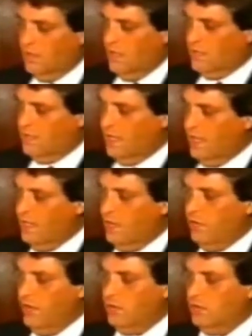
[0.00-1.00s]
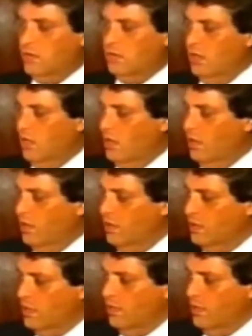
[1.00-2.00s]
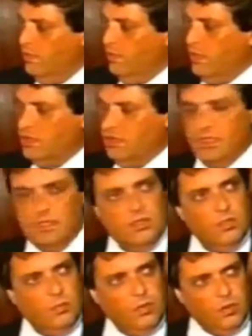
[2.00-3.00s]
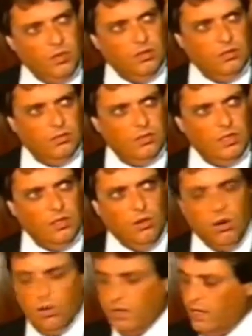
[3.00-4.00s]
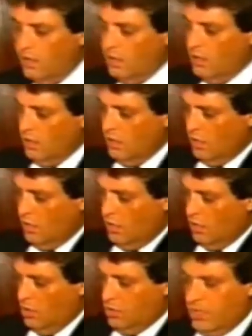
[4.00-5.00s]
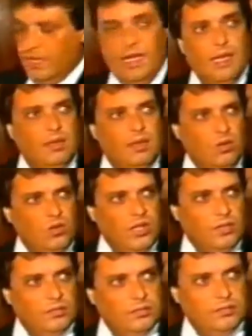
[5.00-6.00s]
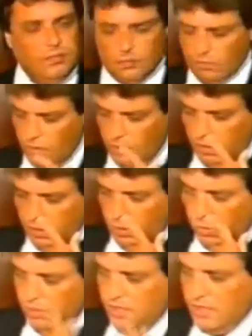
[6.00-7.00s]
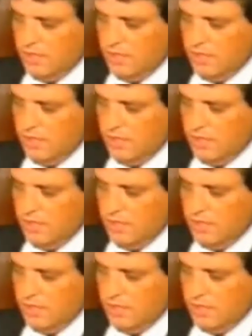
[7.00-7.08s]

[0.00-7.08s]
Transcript: State Director of the Civil Defense Agency of Puerto Rico, Colonel Jose M. Noya, in which he